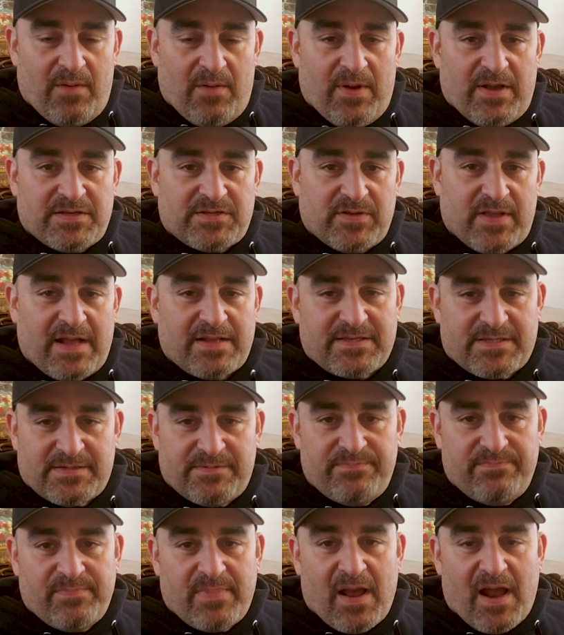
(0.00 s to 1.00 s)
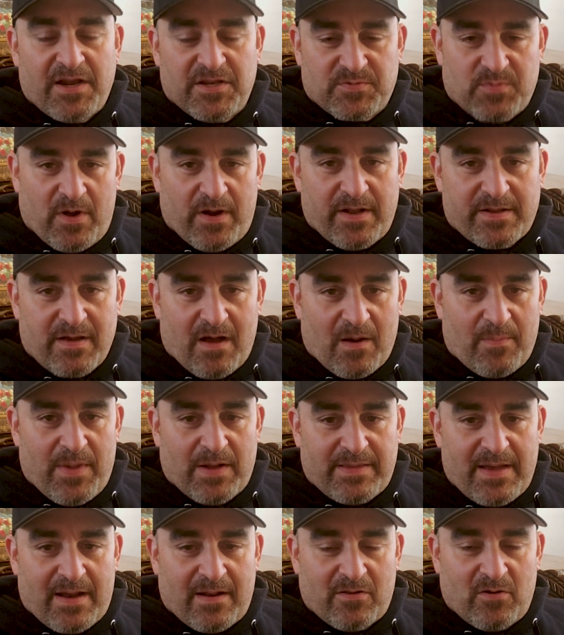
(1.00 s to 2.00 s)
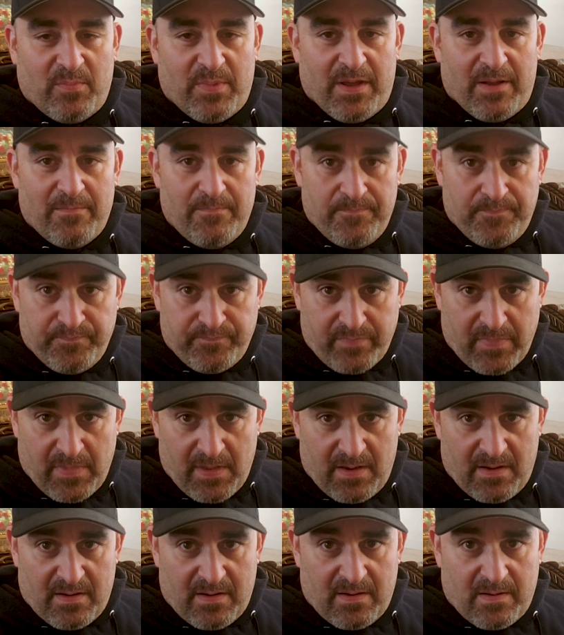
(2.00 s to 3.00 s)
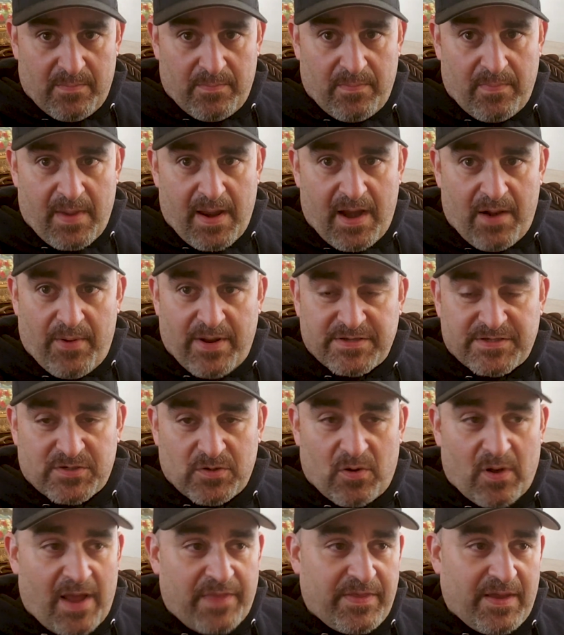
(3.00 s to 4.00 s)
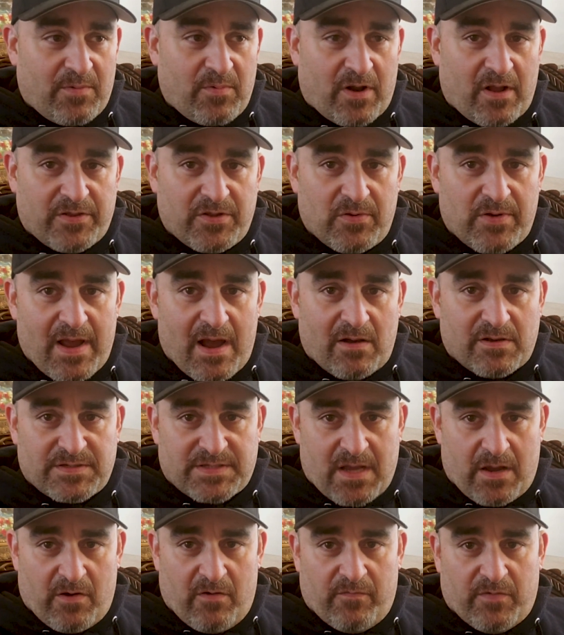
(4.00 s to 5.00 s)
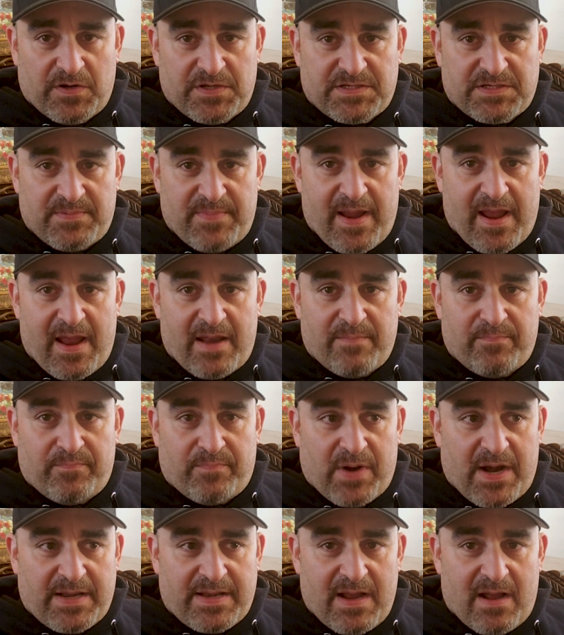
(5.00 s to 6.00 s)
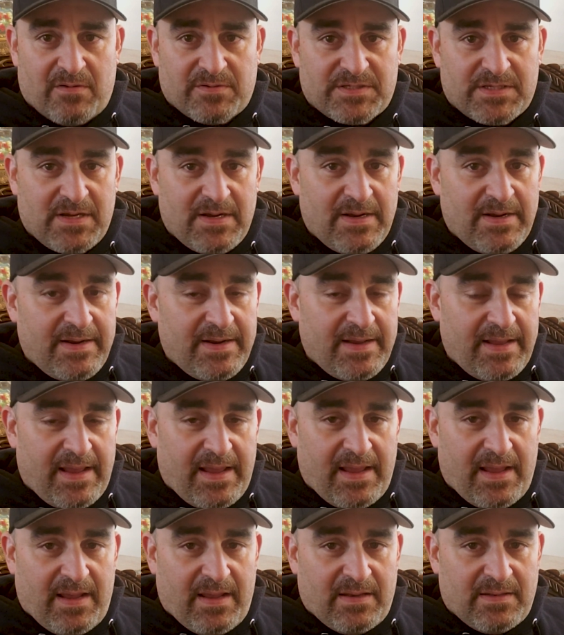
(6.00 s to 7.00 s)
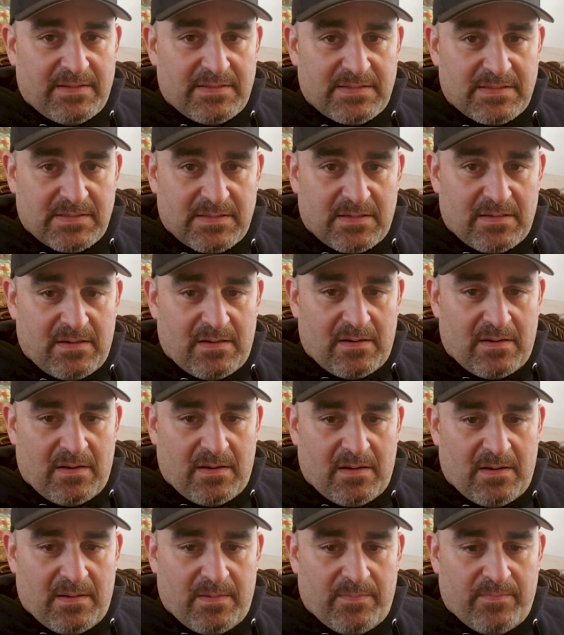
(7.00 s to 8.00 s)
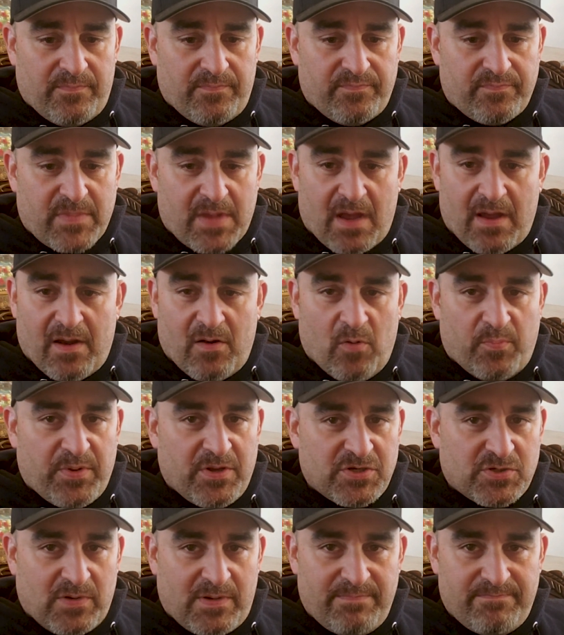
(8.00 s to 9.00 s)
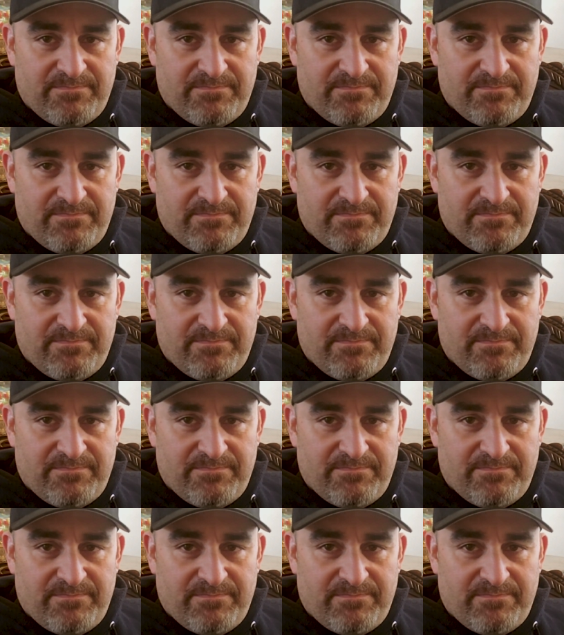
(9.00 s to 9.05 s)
So I just wanted to talk about that a little bit. So I think what I'll do now is cut over to some hand breakdowns, and I hope you enjoy.